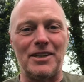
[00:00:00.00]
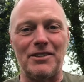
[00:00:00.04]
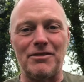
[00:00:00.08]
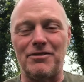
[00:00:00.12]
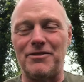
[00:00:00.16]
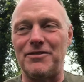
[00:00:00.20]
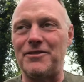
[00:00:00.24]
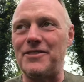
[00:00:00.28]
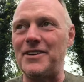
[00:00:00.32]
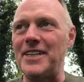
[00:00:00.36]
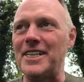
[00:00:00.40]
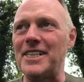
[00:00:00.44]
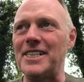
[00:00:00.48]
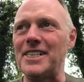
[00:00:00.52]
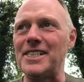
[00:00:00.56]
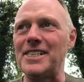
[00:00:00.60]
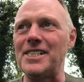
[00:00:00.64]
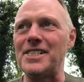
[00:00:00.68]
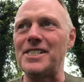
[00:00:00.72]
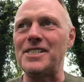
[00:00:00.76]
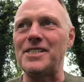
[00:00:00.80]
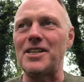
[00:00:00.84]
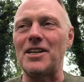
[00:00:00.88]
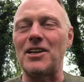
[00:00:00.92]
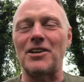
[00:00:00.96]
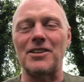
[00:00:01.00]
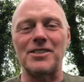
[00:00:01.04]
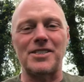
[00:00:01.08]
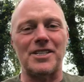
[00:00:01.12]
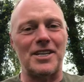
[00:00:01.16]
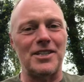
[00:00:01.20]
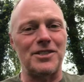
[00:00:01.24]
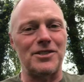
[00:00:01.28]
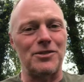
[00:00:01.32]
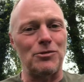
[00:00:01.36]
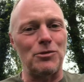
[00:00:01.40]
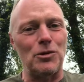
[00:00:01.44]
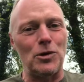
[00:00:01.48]
fields,
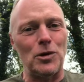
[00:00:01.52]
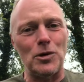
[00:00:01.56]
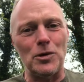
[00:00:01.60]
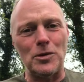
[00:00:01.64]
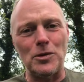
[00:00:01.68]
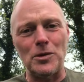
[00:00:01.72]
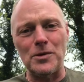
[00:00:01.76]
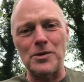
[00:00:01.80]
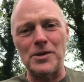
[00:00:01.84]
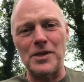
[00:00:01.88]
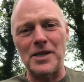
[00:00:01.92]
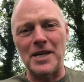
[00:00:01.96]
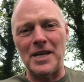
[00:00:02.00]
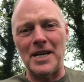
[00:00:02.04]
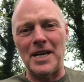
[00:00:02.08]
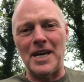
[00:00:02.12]
alongside the road.